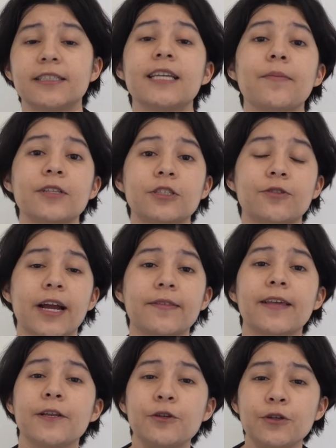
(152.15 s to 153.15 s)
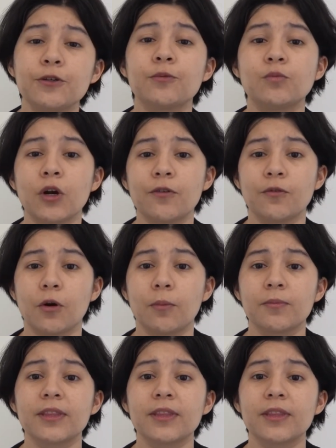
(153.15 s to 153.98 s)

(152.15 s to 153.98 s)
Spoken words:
demonstrate their new rover